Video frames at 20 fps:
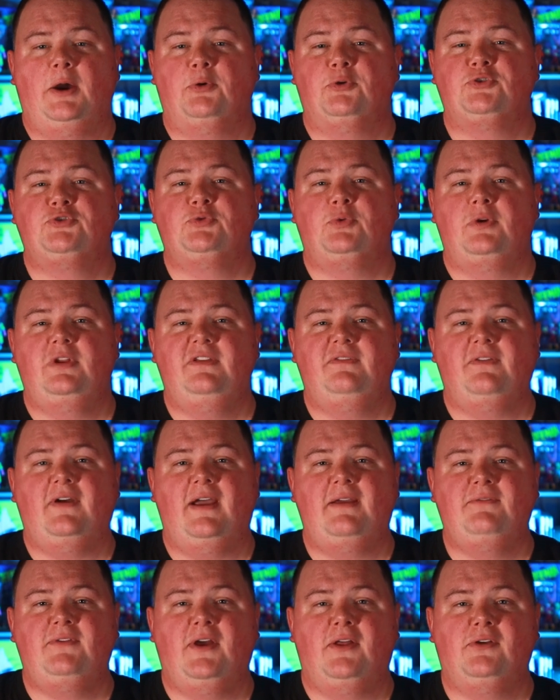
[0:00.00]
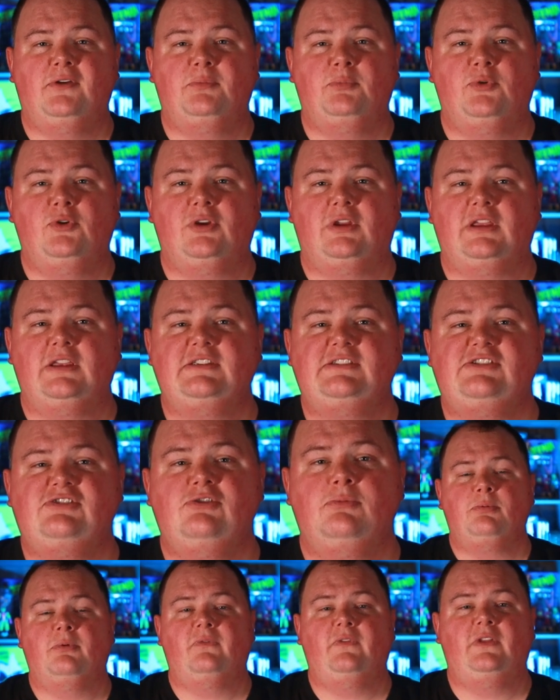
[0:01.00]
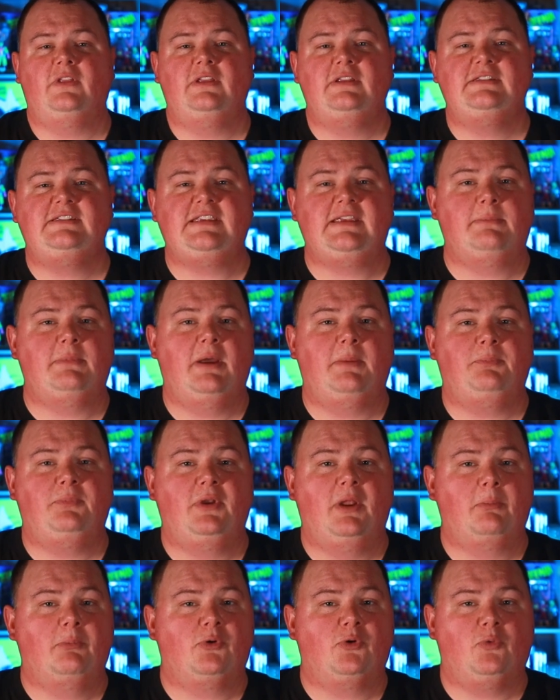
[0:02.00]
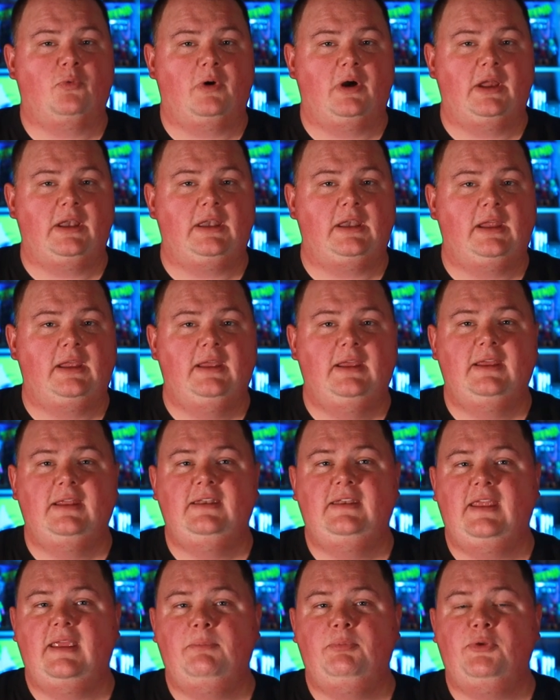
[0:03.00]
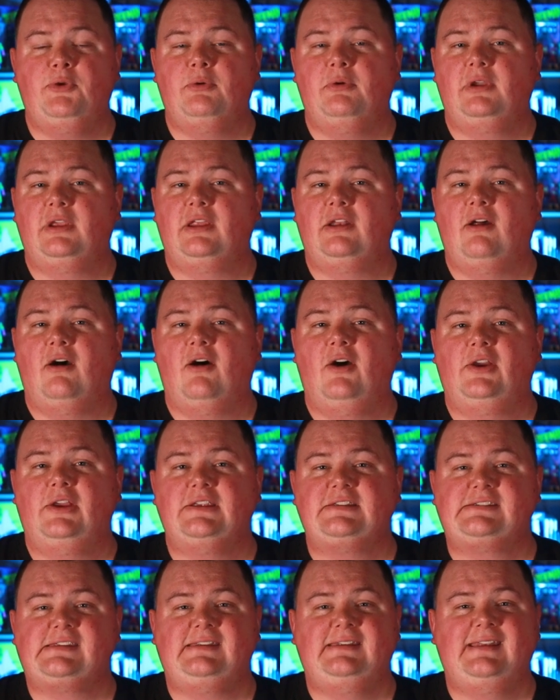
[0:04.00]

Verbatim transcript: Our $25 book is Supervillain Team-Up number 1. Debuting in August